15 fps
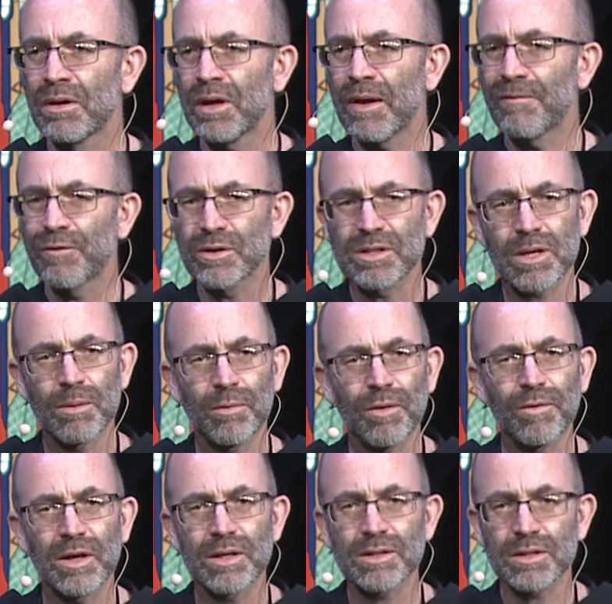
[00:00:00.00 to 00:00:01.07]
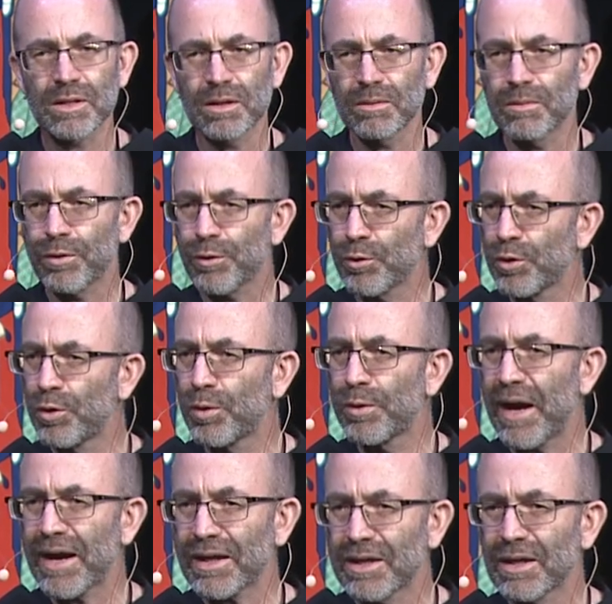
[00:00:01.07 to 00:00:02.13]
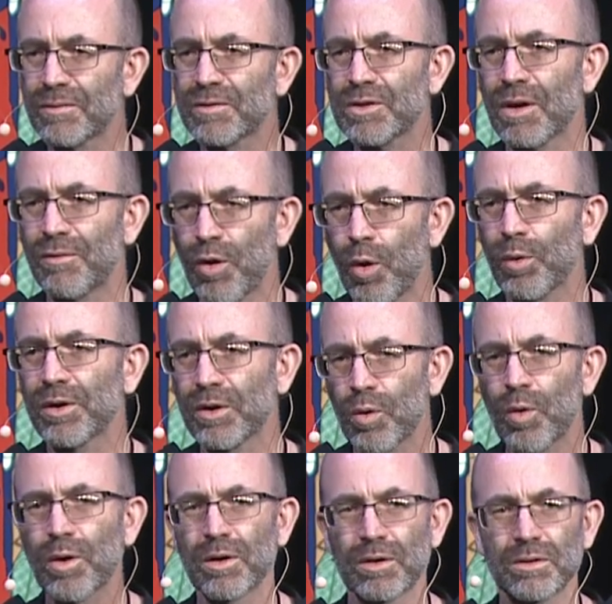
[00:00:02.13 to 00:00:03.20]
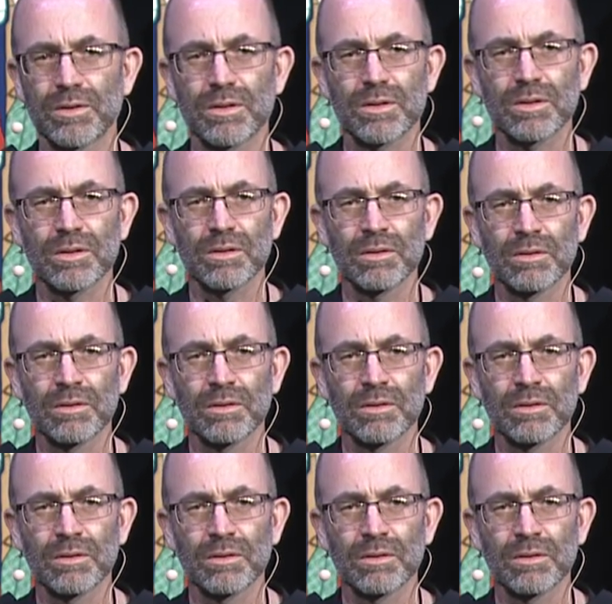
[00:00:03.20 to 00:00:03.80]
and for some of us, through that gift of holy orders